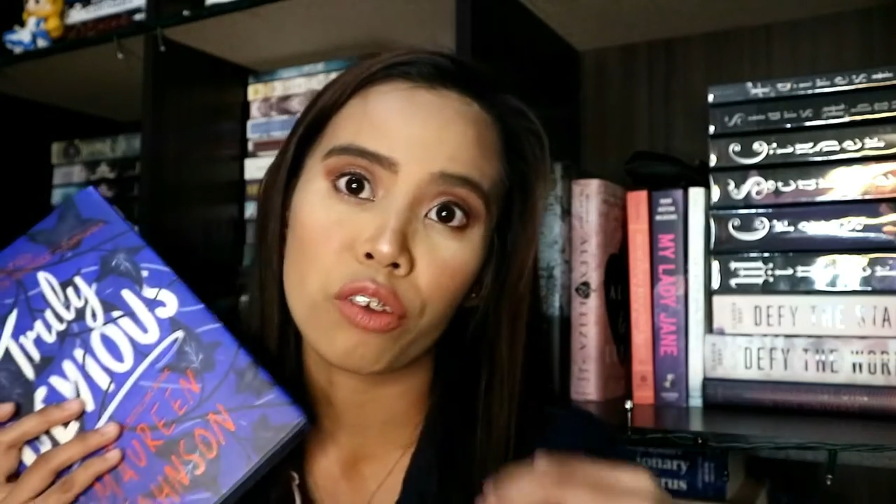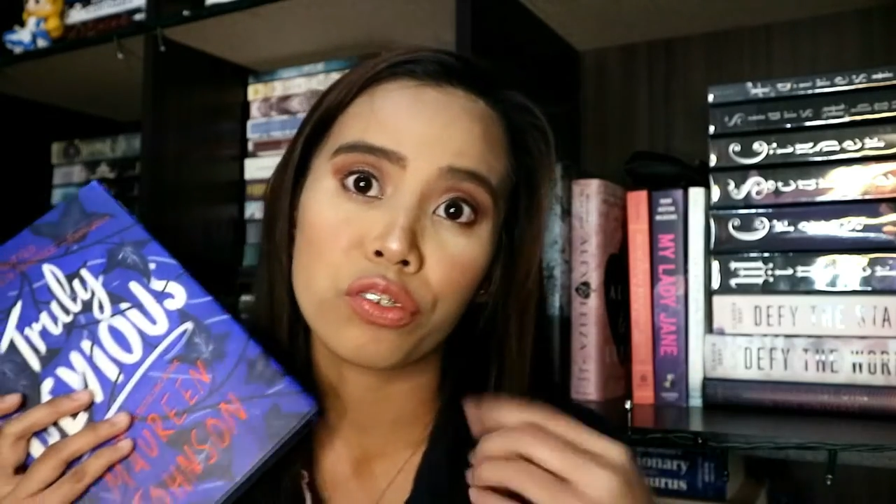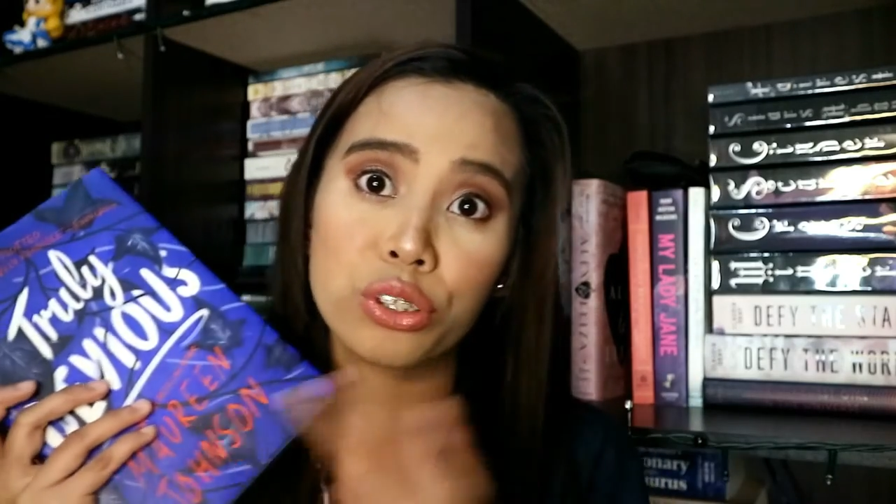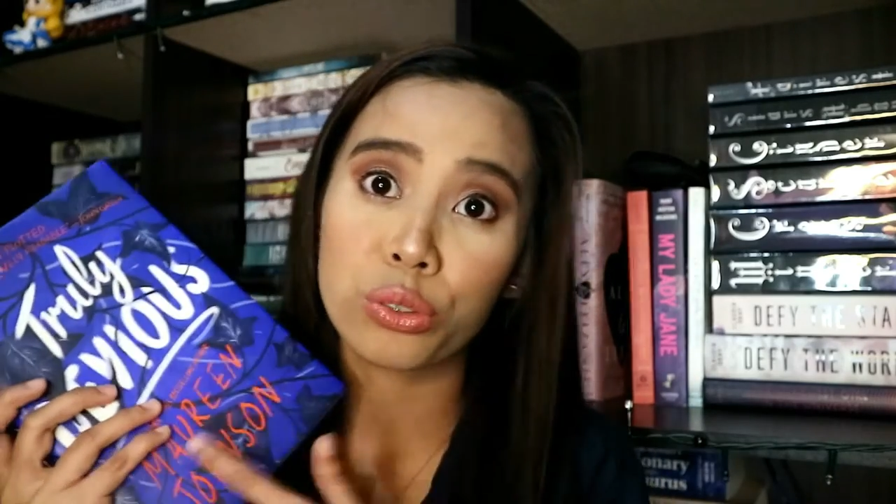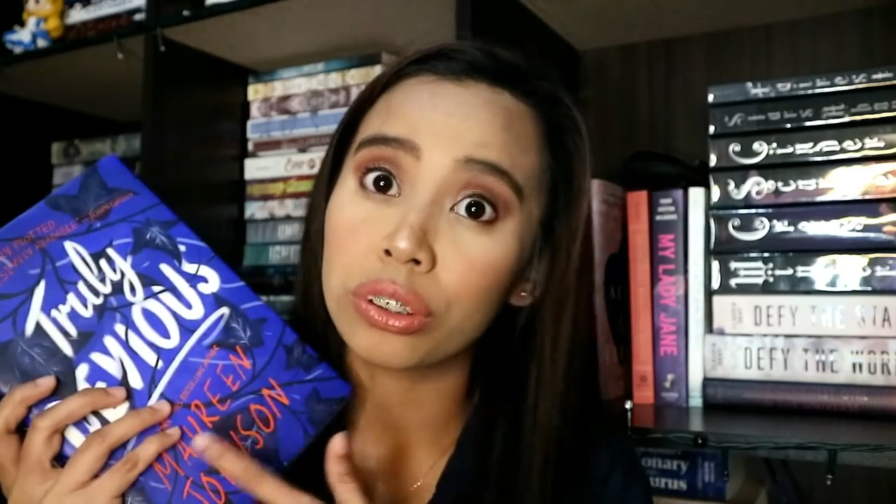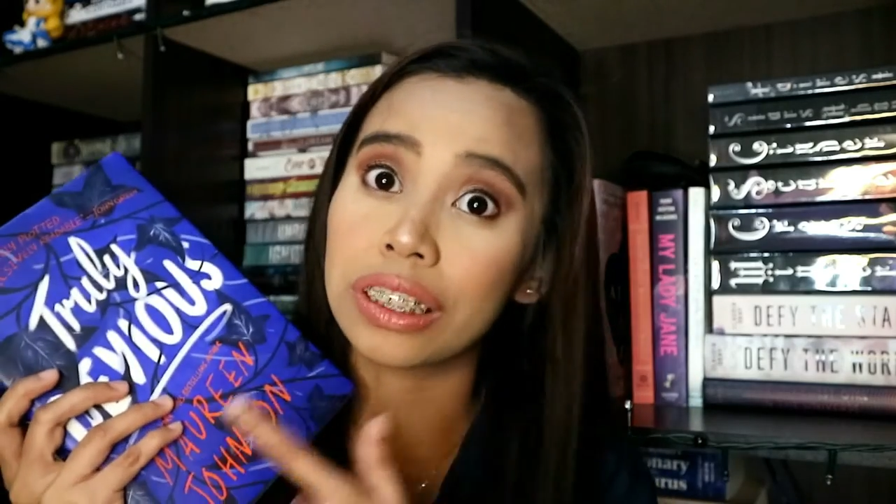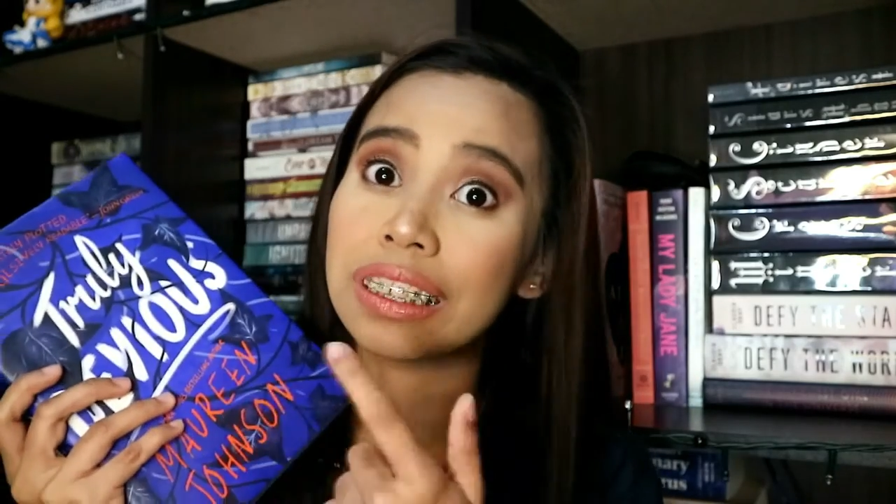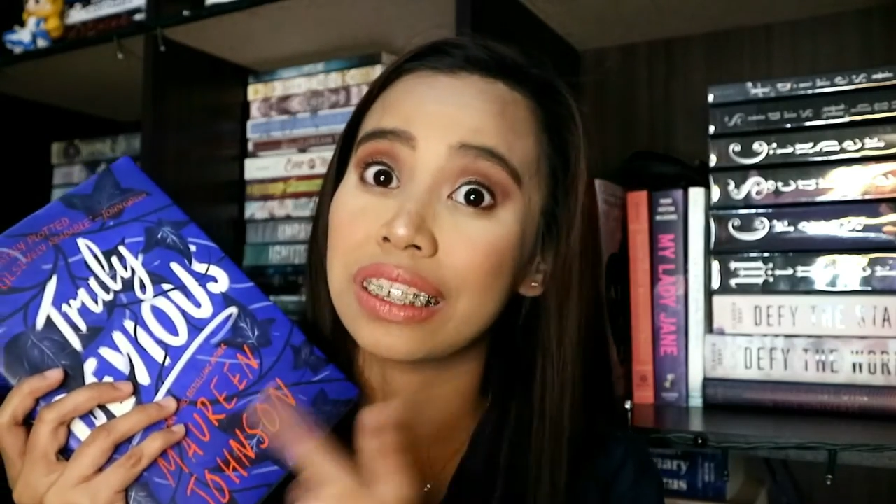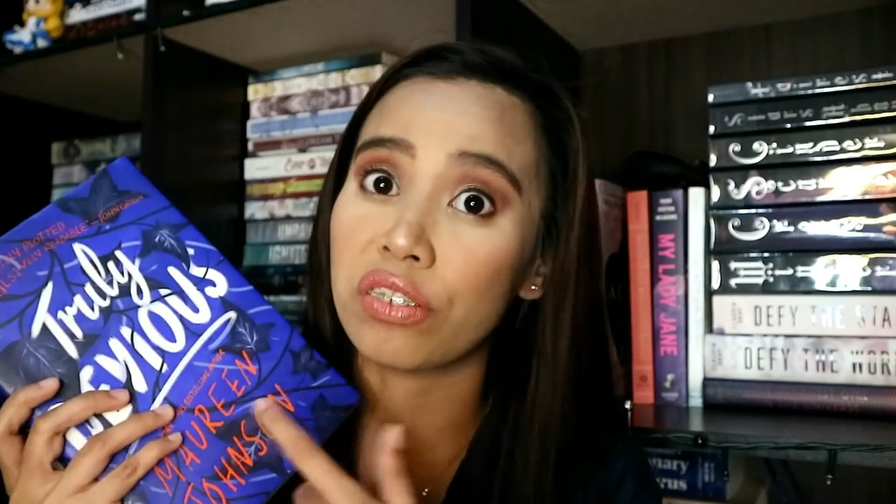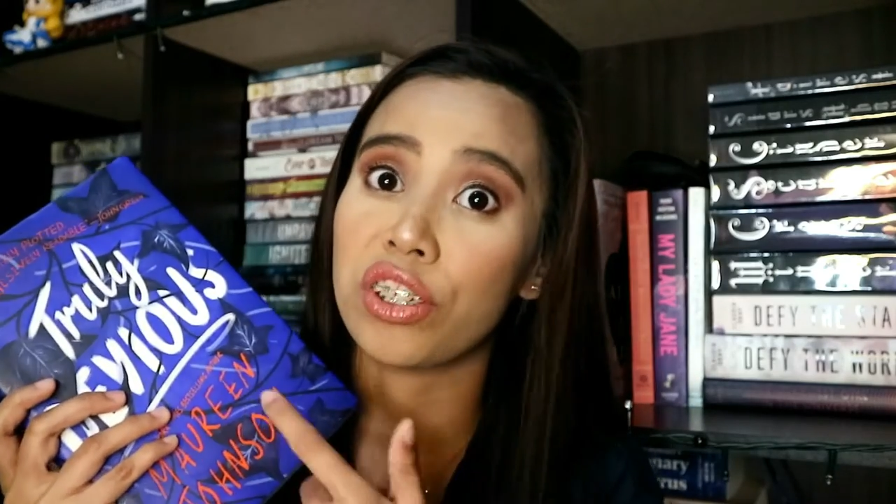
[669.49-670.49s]
of
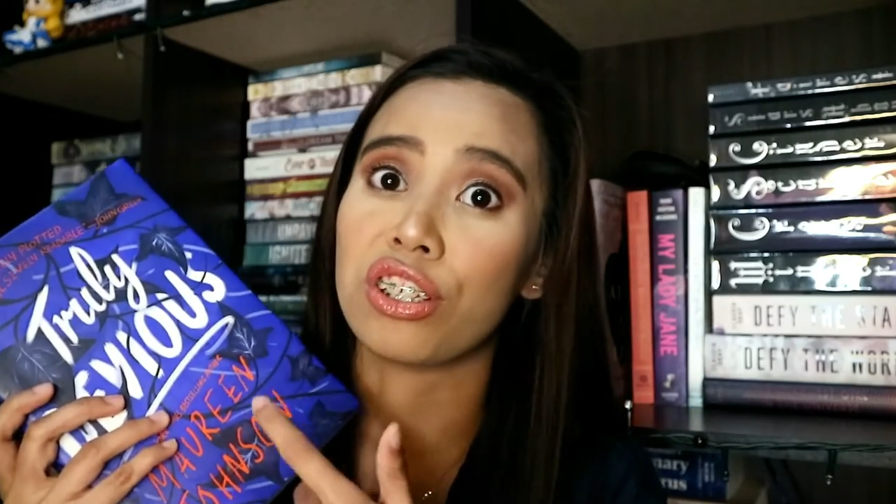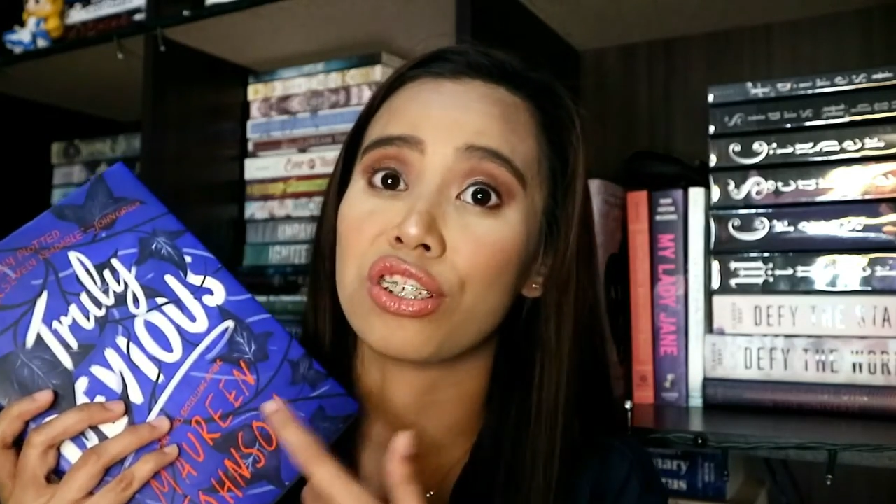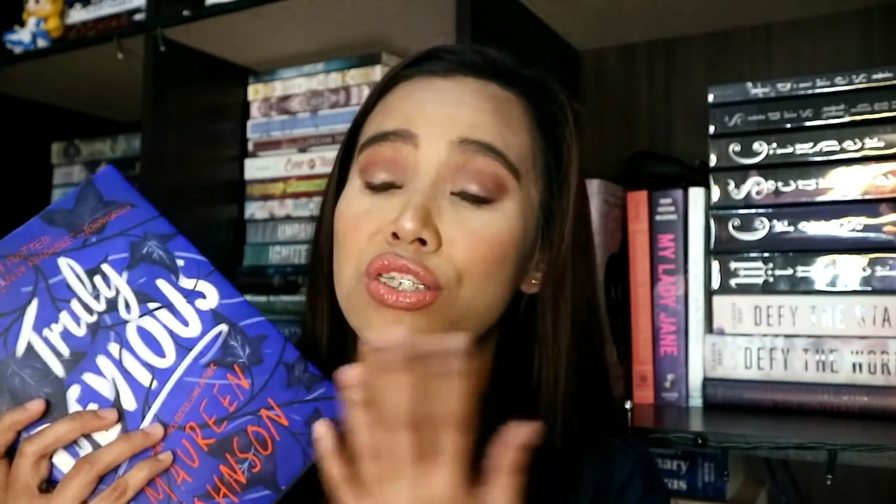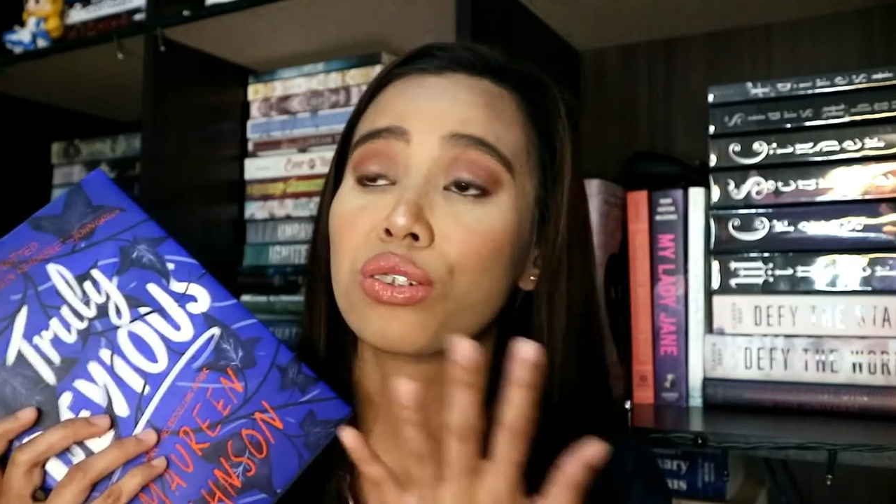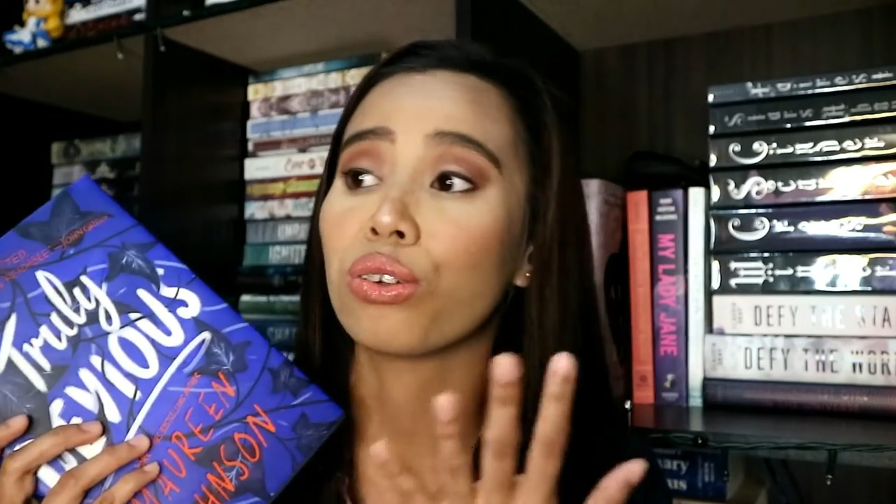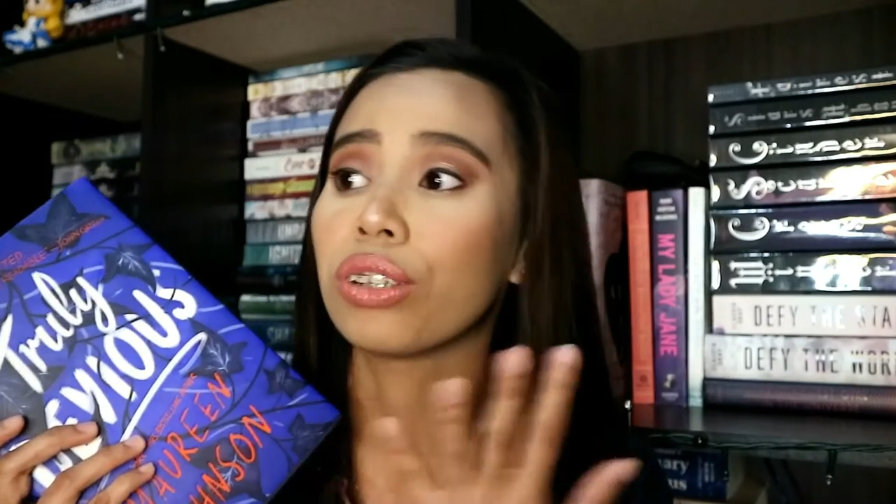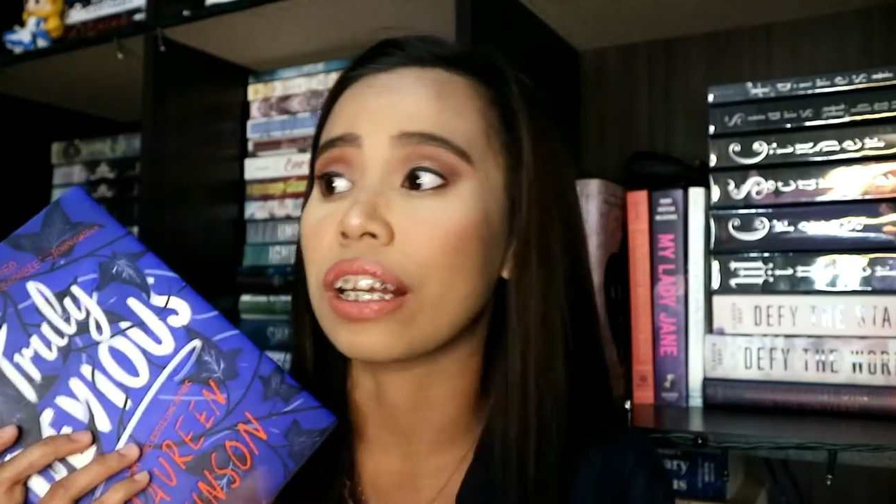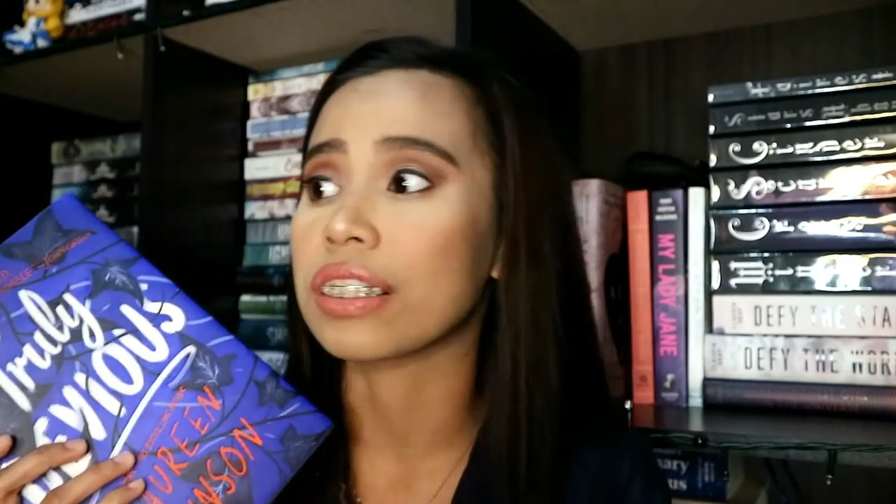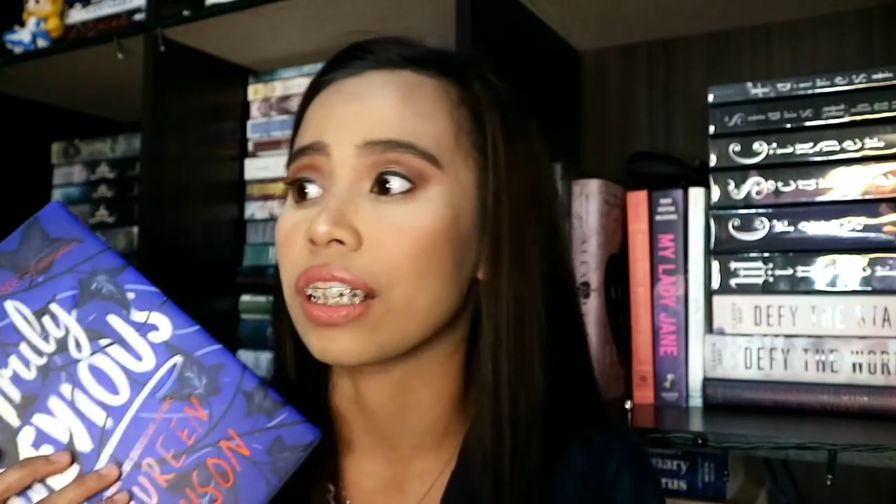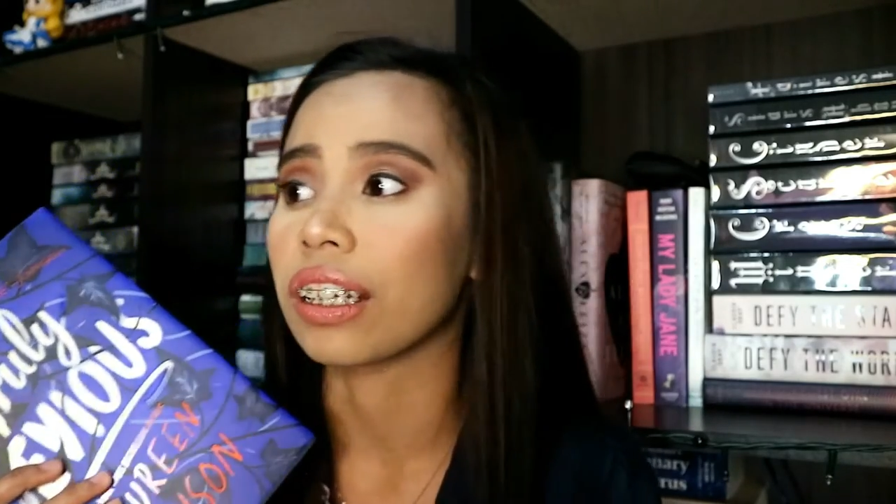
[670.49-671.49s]
Truly Devious. So
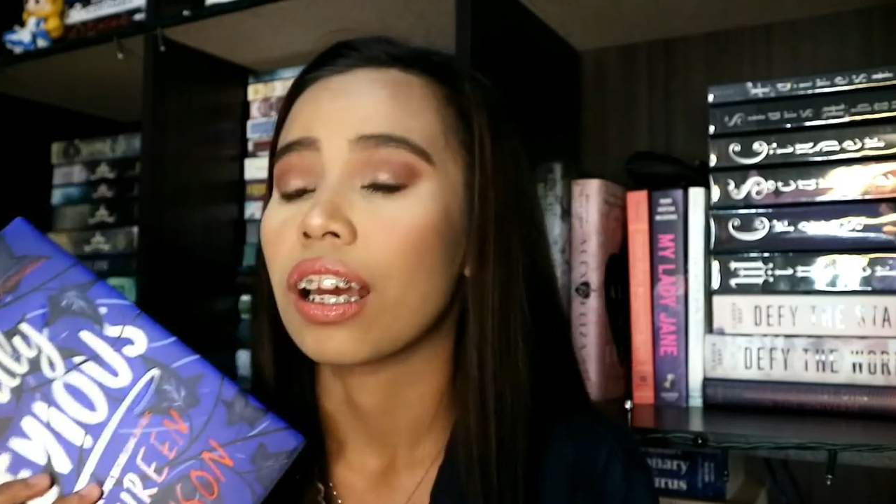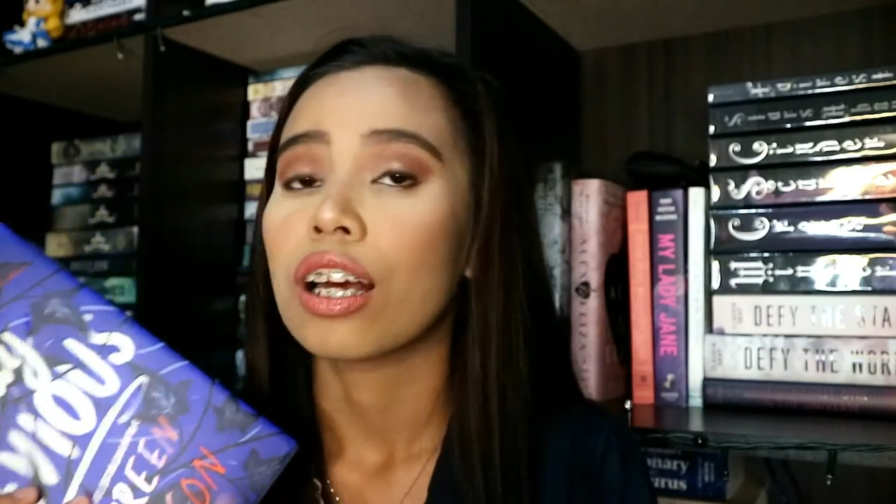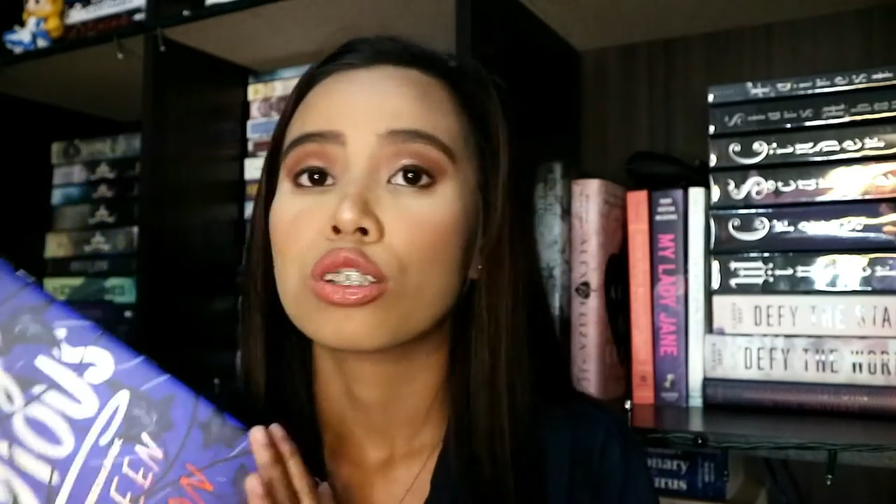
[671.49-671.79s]
that's it.